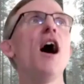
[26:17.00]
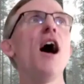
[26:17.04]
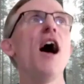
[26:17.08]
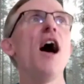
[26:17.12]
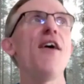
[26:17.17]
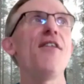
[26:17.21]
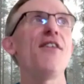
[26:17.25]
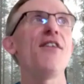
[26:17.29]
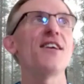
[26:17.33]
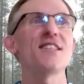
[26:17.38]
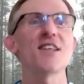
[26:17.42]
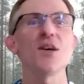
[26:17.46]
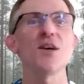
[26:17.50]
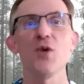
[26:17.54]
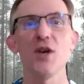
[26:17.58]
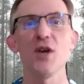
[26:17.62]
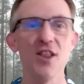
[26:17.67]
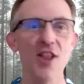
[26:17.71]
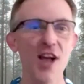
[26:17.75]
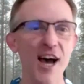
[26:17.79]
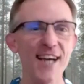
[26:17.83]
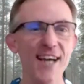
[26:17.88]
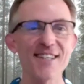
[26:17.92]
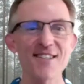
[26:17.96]
And they said, we'd
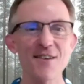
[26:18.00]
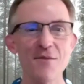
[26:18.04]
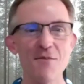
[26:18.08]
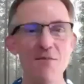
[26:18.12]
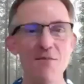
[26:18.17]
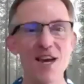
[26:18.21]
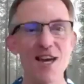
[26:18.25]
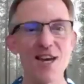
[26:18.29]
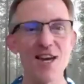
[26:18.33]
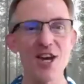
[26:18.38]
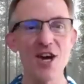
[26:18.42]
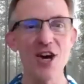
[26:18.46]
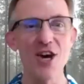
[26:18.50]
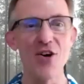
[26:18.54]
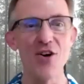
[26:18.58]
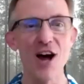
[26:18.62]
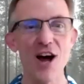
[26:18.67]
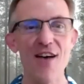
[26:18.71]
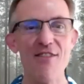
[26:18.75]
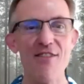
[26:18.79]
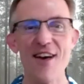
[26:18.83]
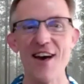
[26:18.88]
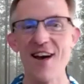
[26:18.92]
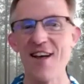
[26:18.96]
like to meet you.
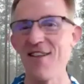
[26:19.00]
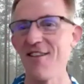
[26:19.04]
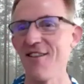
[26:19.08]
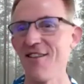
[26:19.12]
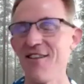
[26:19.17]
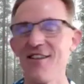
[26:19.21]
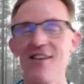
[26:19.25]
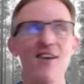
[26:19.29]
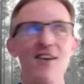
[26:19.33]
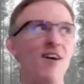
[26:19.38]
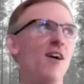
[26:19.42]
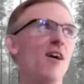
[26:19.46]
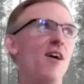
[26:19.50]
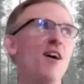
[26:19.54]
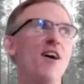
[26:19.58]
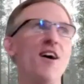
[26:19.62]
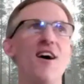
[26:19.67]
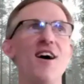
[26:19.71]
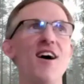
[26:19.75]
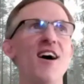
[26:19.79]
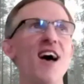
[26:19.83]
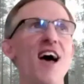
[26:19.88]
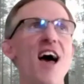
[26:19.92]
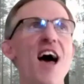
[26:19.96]
And
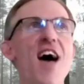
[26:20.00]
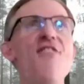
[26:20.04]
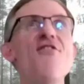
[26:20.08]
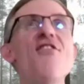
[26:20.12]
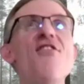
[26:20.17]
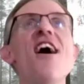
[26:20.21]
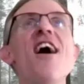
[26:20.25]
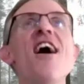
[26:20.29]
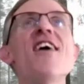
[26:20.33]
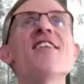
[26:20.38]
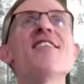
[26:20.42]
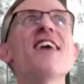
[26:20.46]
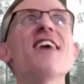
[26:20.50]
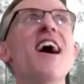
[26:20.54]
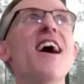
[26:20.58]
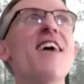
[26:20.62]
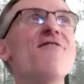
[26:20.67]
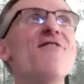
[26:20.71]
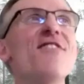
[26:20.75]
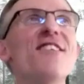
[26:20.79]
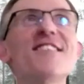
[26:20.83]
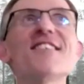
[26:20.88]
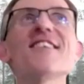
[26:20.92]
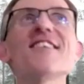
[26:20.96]
then I
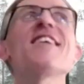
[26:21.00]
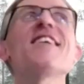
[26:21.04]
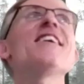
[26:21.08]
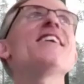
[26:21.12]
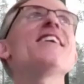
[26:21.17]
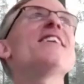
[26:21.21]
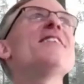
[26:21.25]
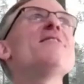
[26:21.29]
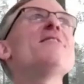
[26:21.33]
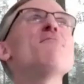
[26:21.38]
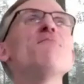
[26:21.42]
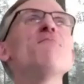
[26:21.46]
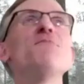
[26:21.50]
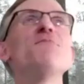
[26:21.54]
visited,